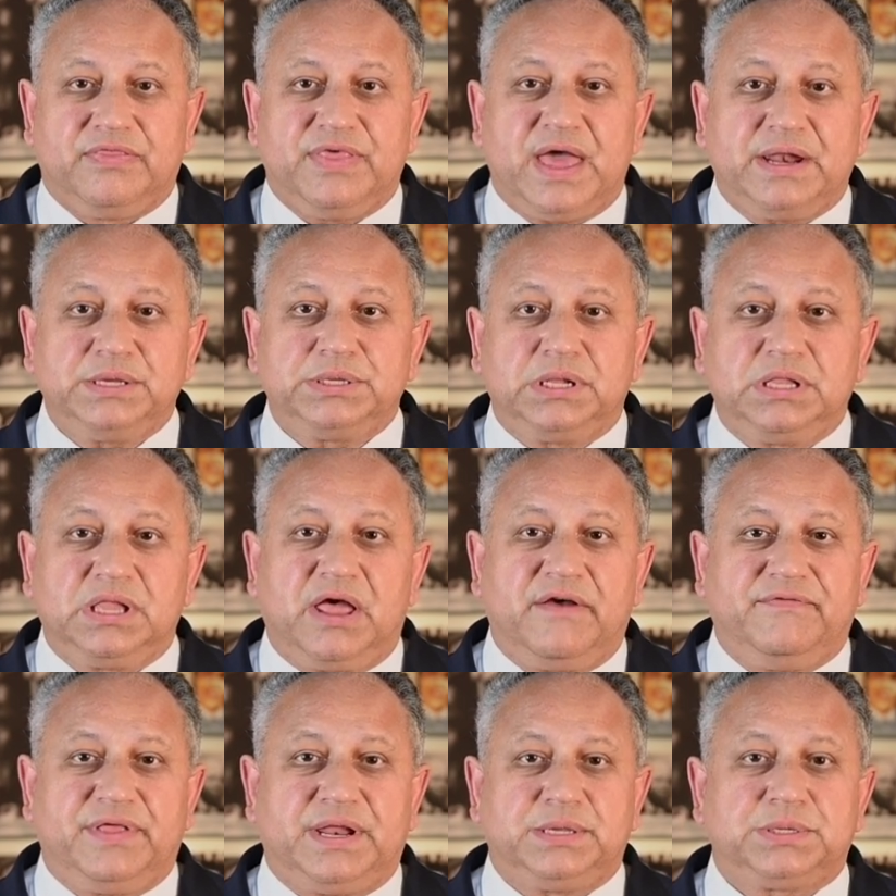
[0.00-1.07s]
That is a
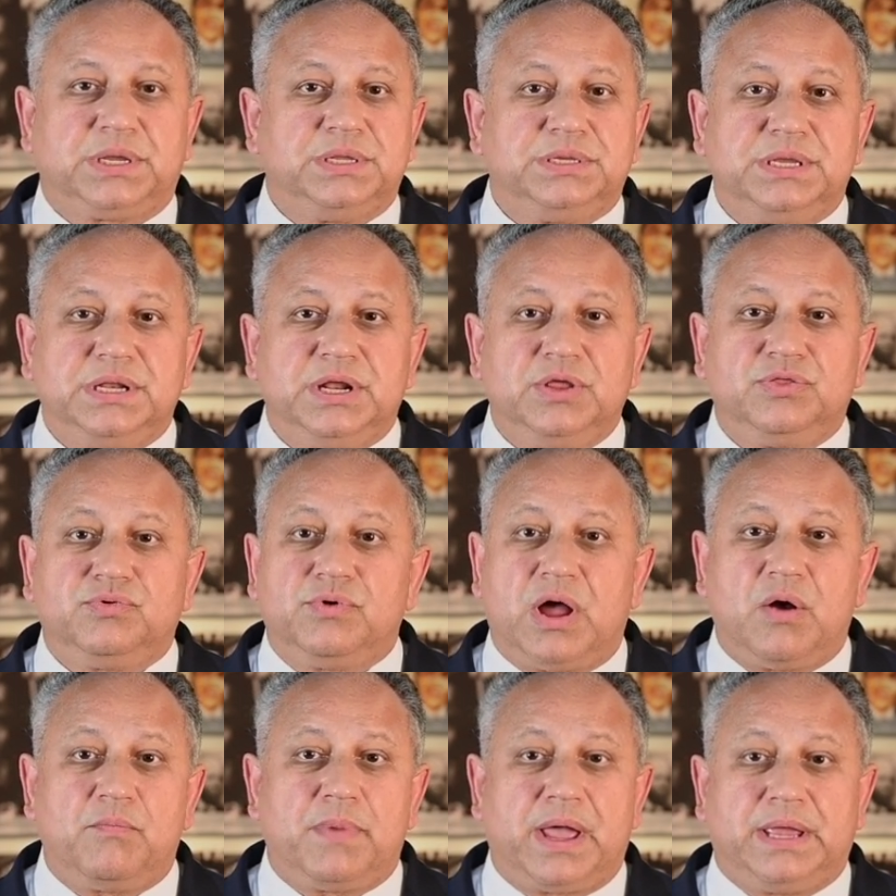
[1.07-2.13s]
love that has continued
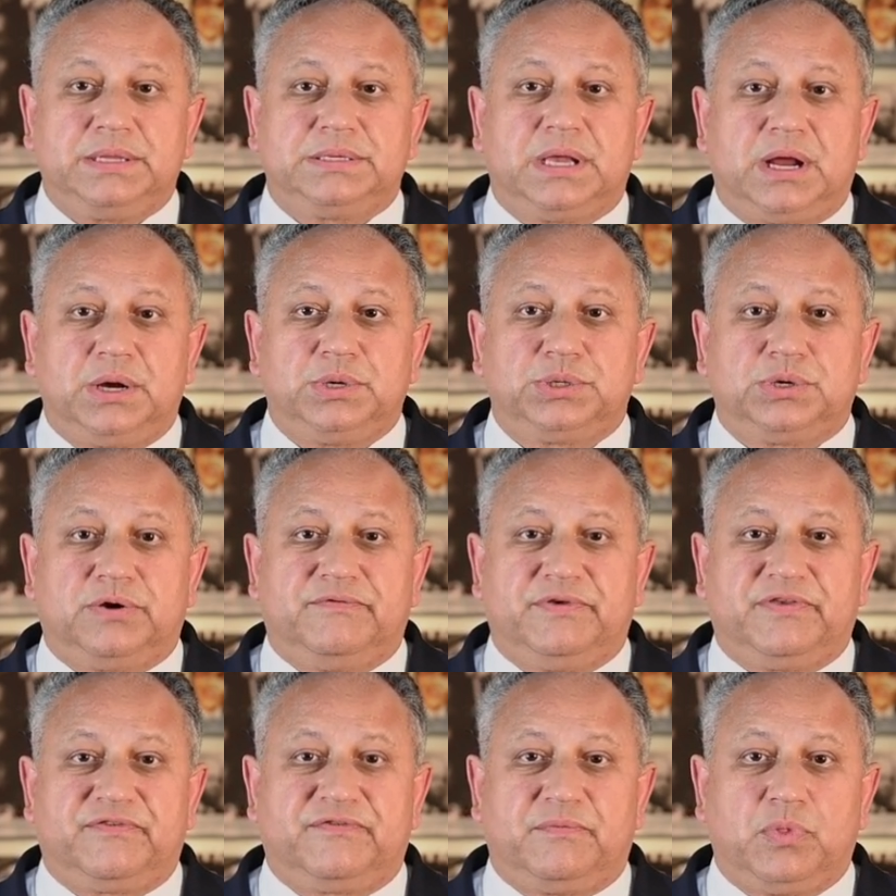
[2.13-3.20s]
throughout my entire
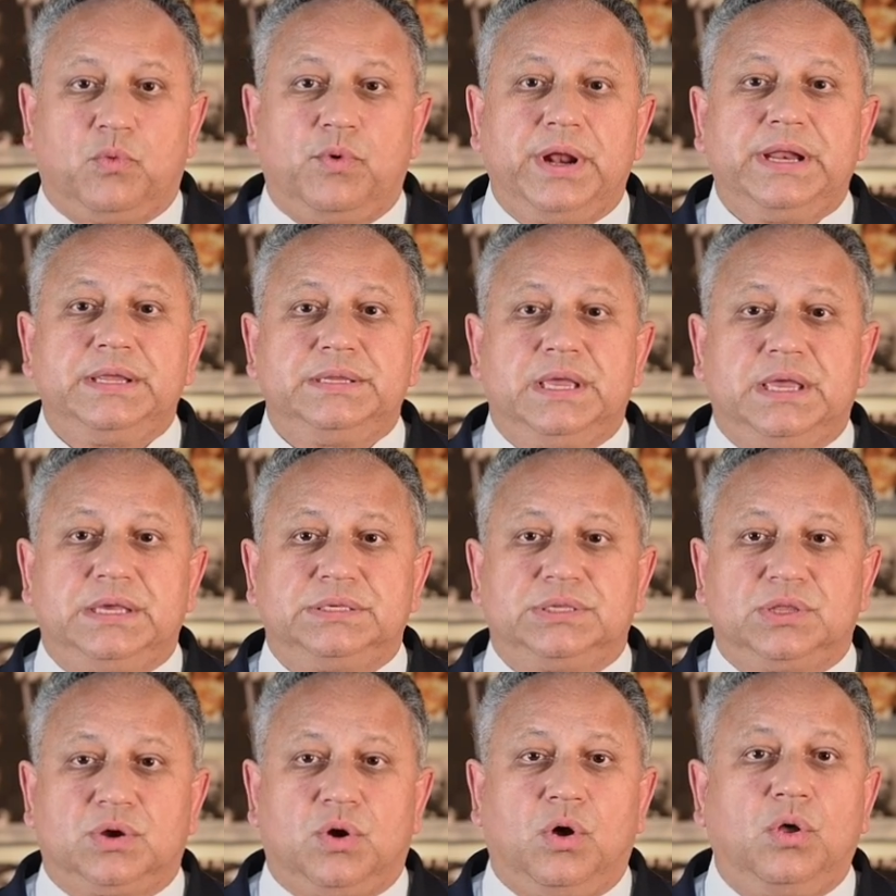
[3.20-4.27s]
service, from the waiting days
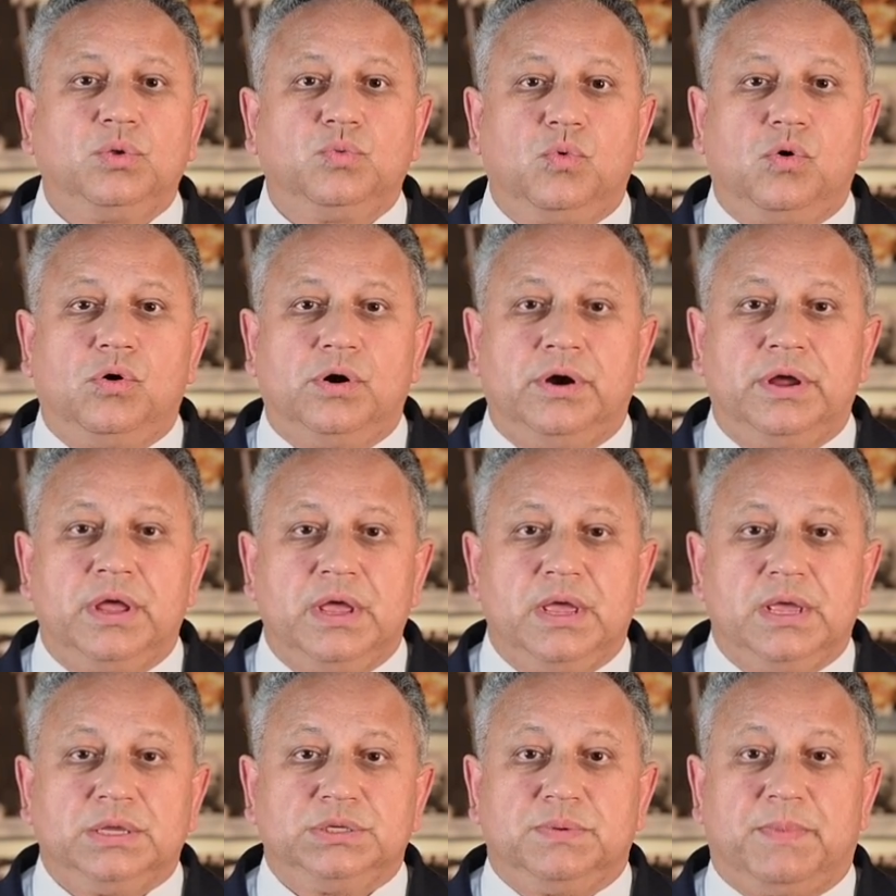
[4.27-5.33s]
of the Cold War
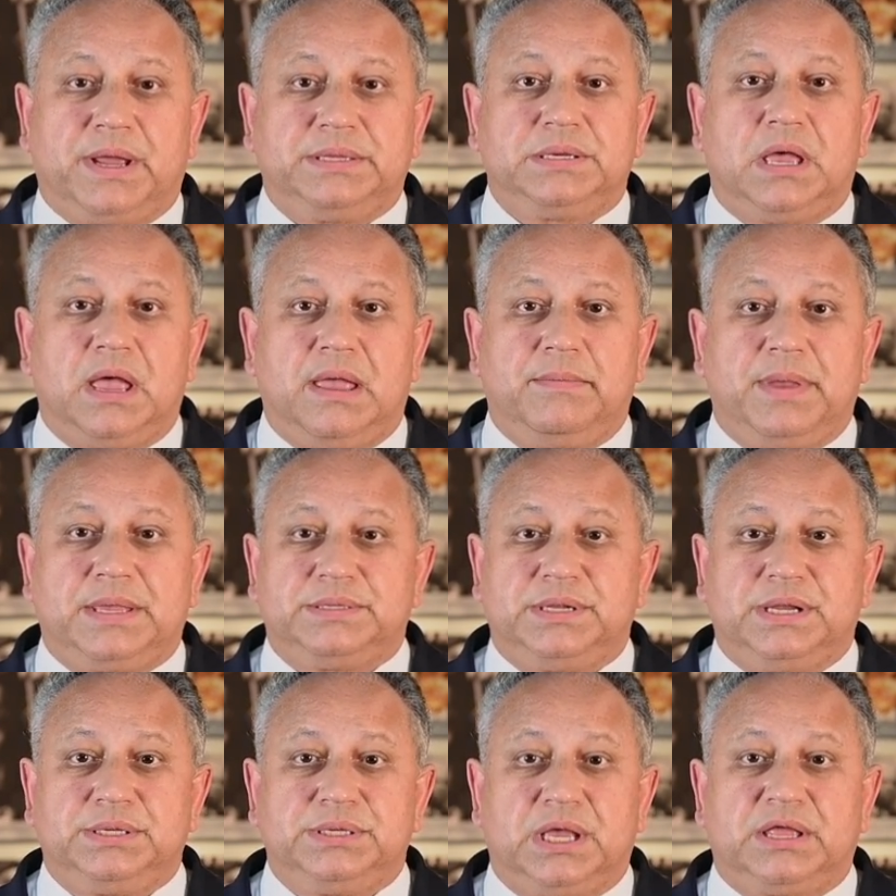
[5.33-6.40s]
to my time as
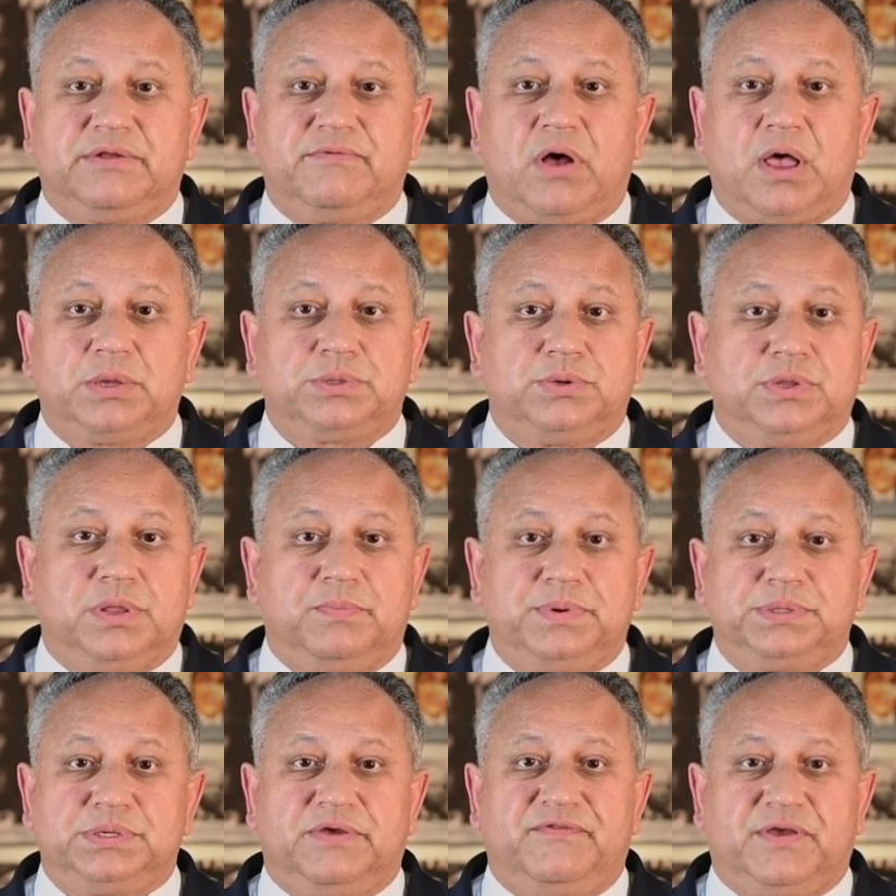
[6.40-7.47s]
an executive officer in the
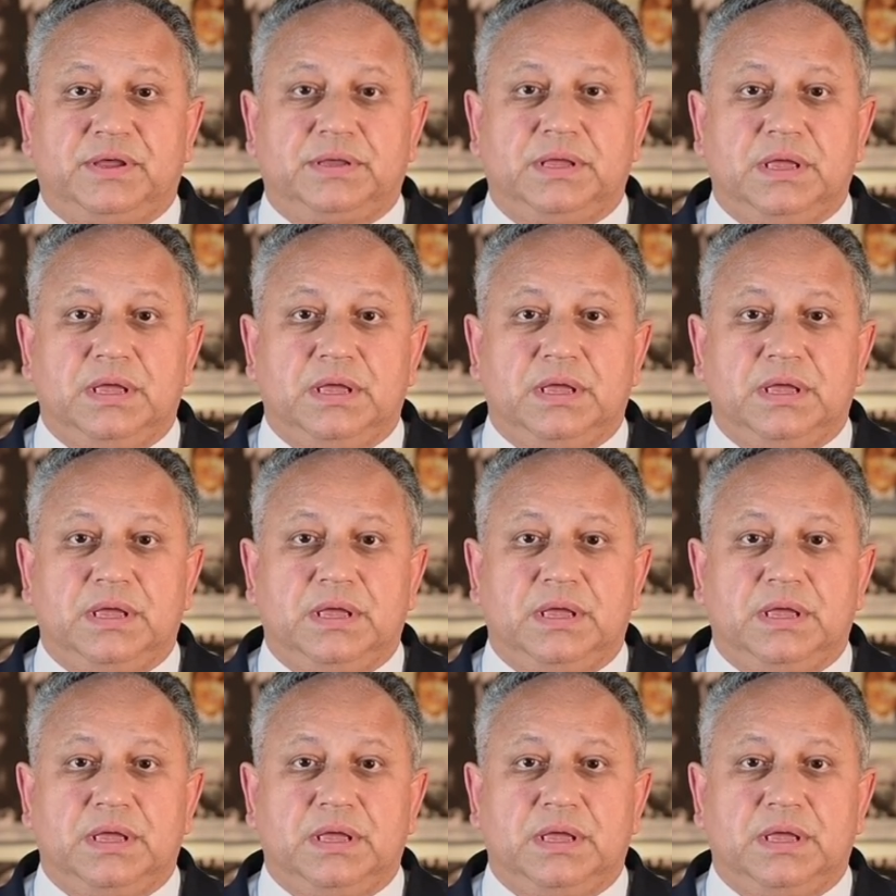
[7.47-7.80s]
Pacific,